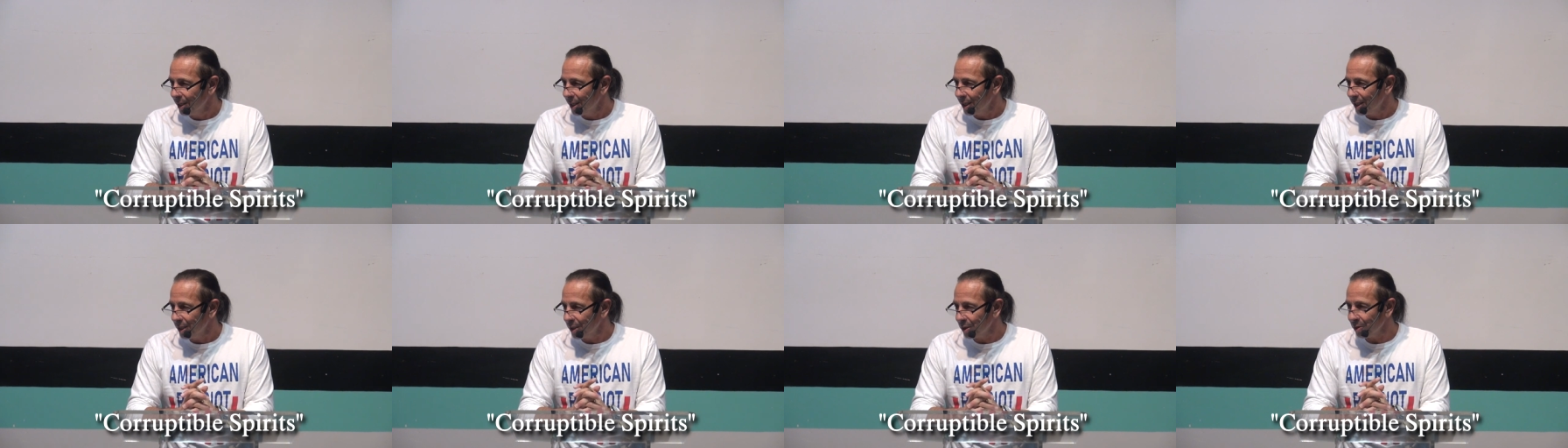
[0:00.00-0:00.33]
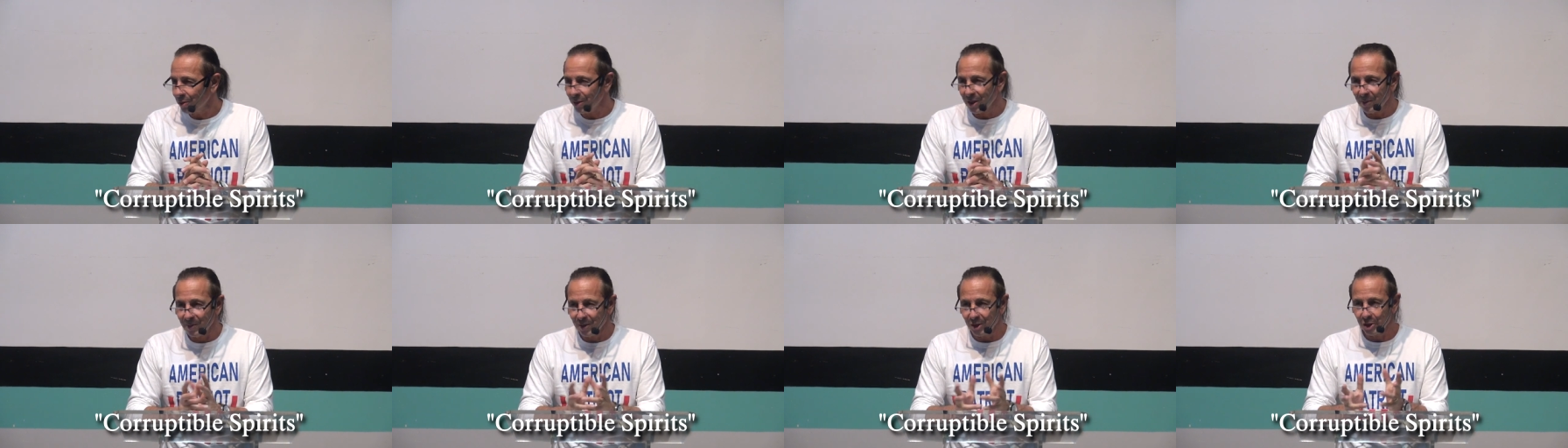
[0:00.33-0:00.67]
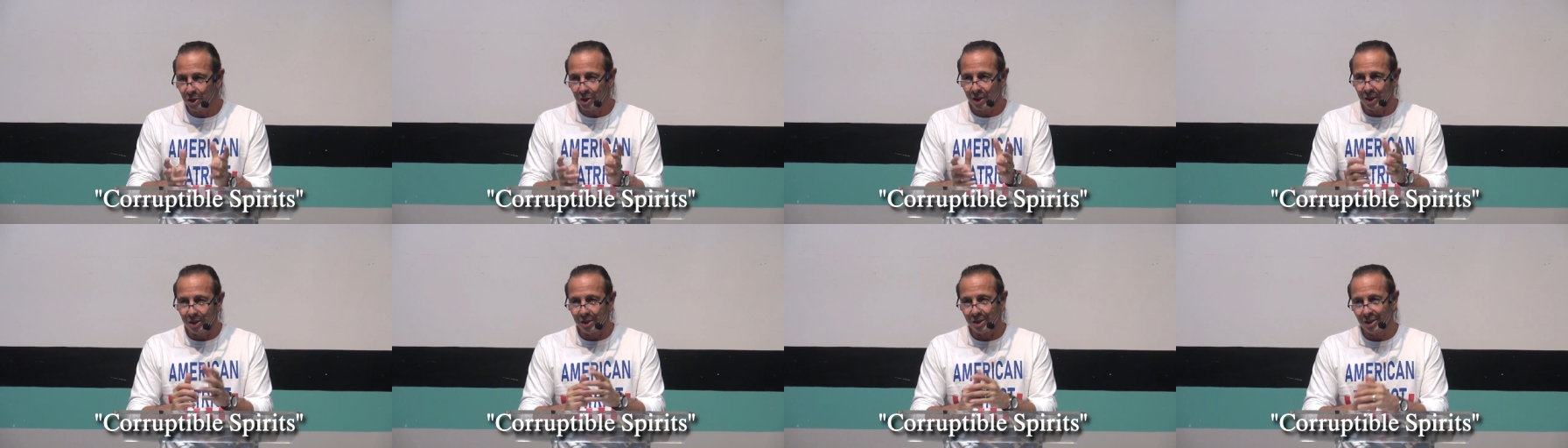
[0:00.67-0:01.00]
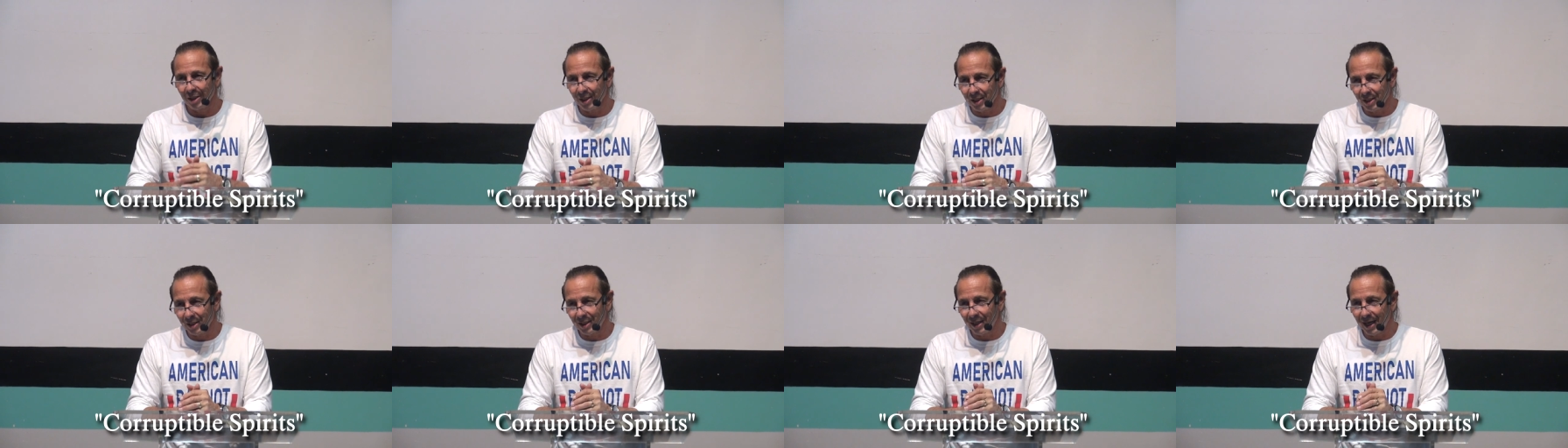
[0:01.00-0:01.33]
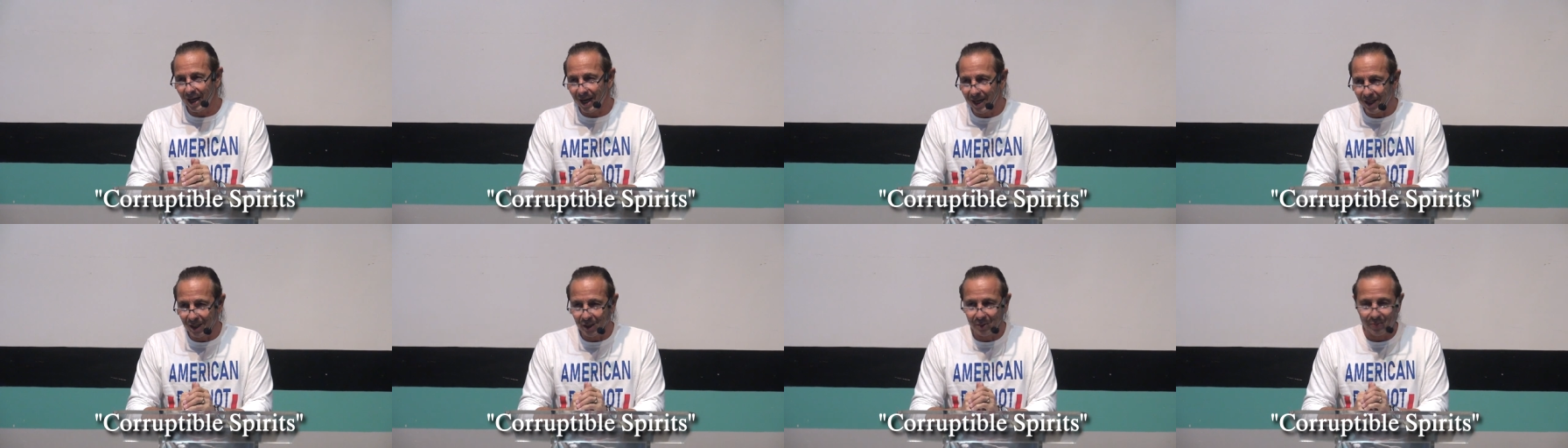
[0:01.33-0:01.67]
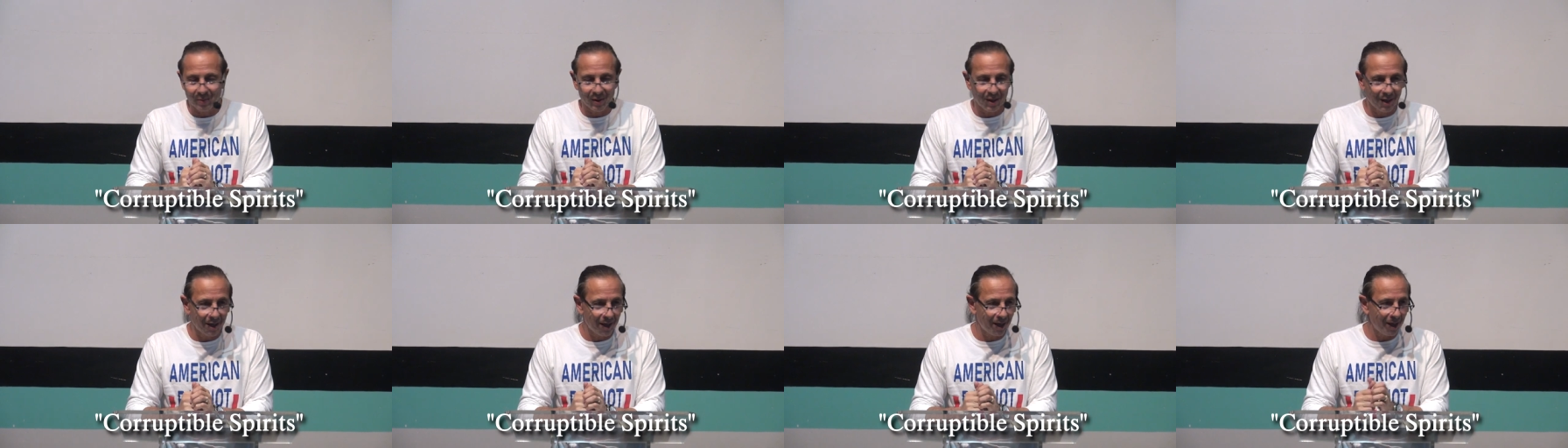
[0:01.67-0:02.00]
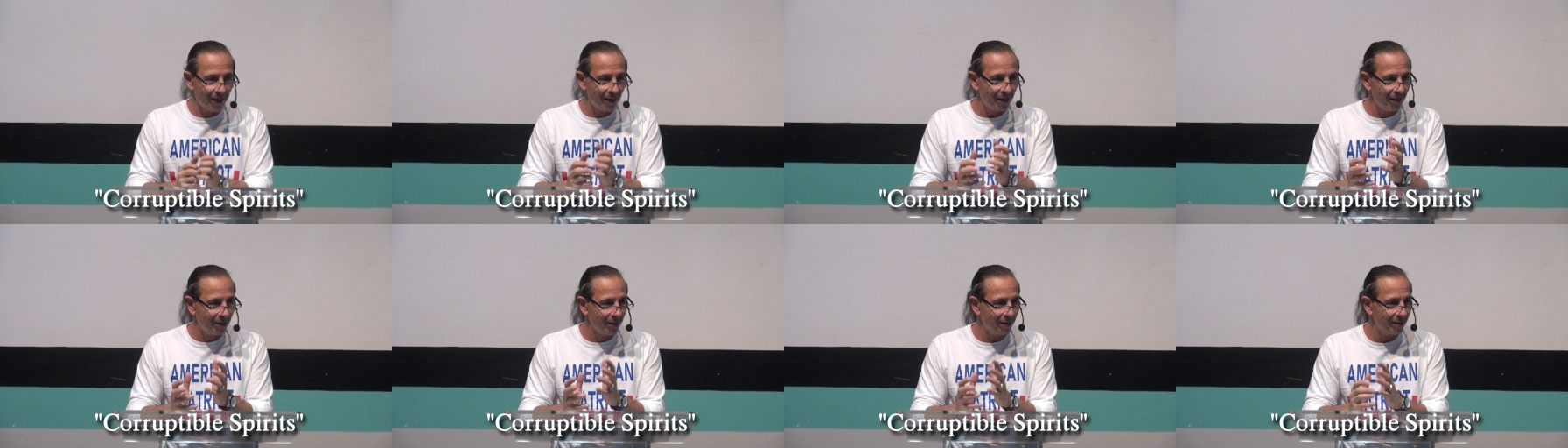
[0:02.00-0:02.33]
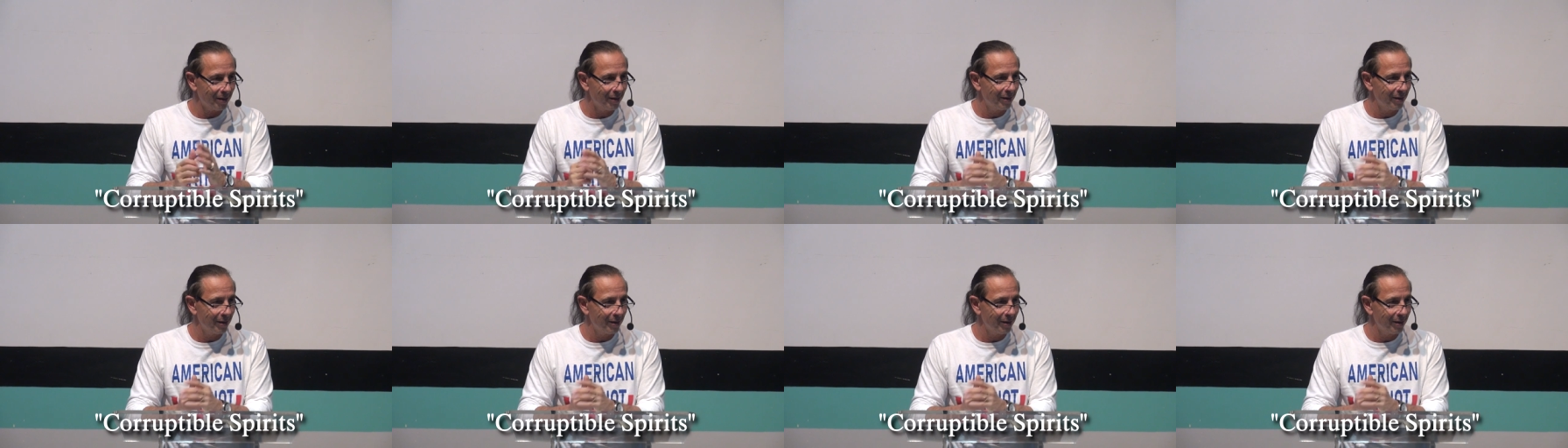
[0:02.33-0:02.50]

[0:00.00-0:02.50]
And there they've been chasing this guy that's been the head